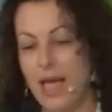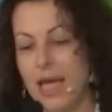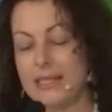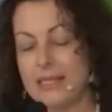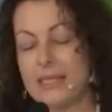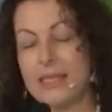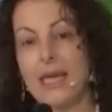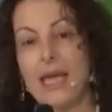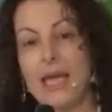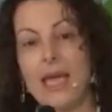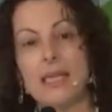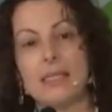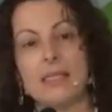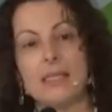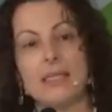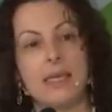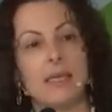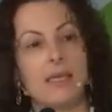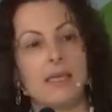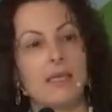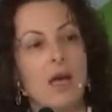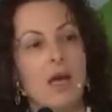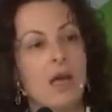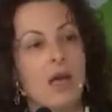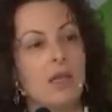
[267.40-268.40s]
as again,
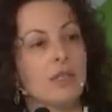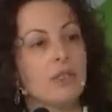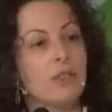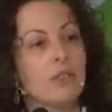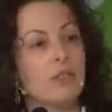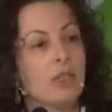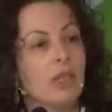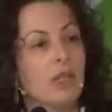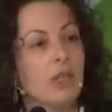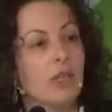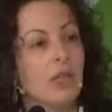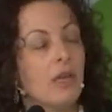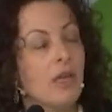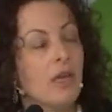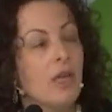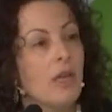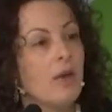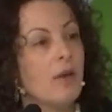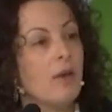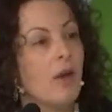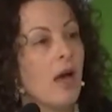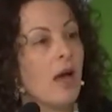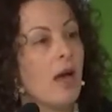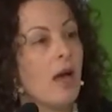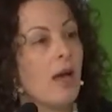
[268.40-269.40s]
technology
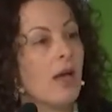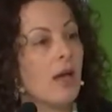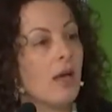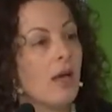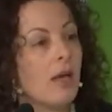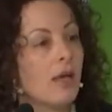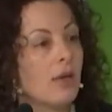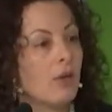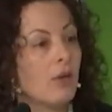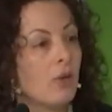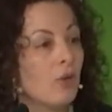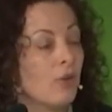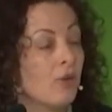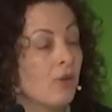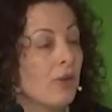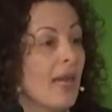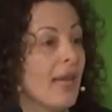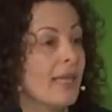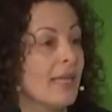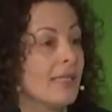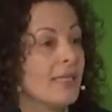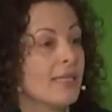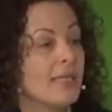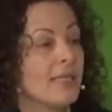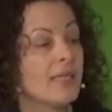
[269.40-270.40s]
uh,
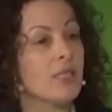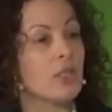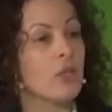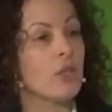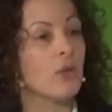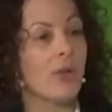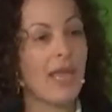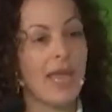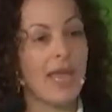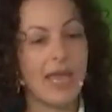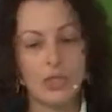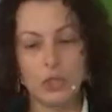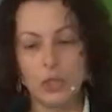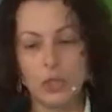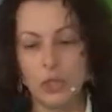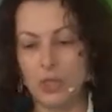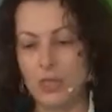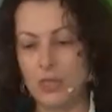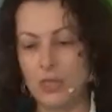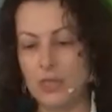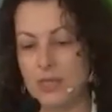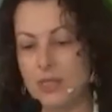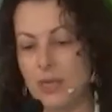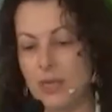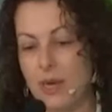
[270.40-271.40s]
creates
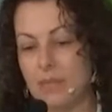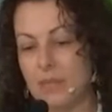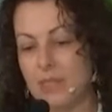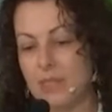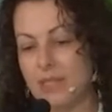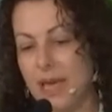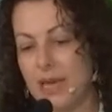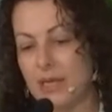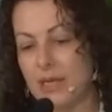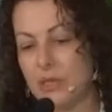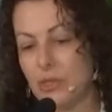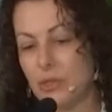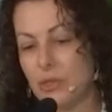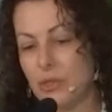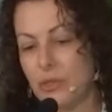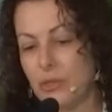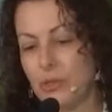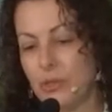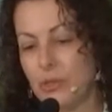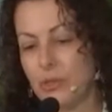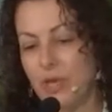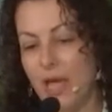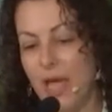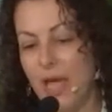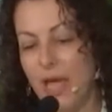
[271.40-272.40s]
dislocation in some
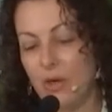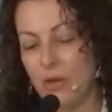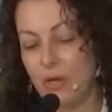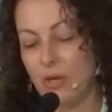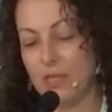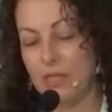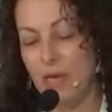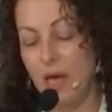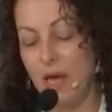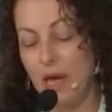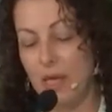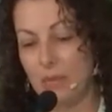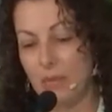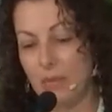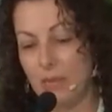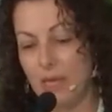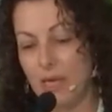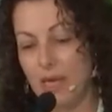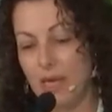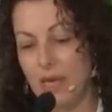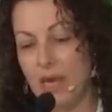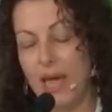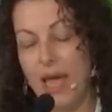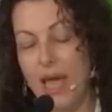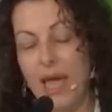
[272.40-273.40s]
sectors and
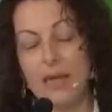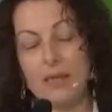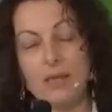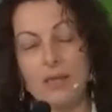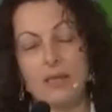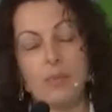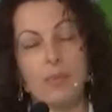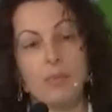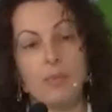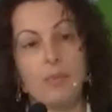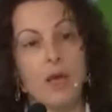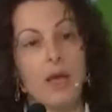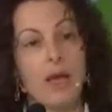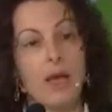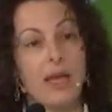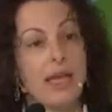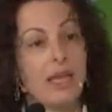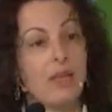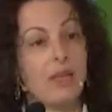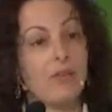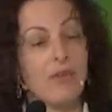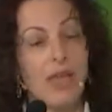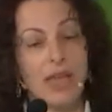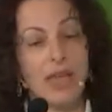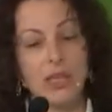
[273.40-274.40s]
autonomy and uh,
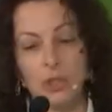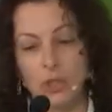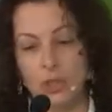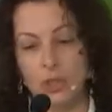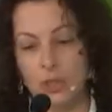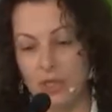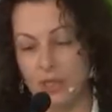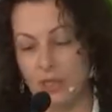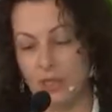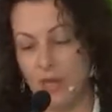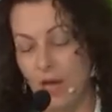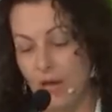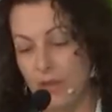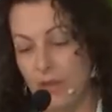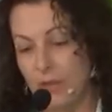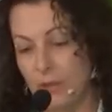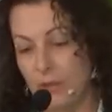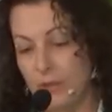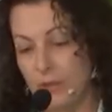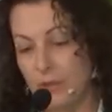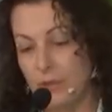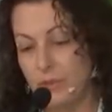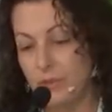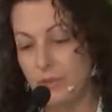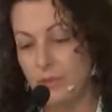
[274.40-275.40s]
innovation in
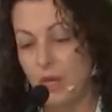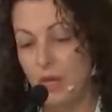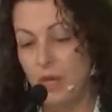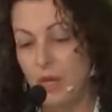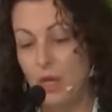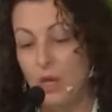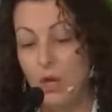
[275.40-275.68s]
others.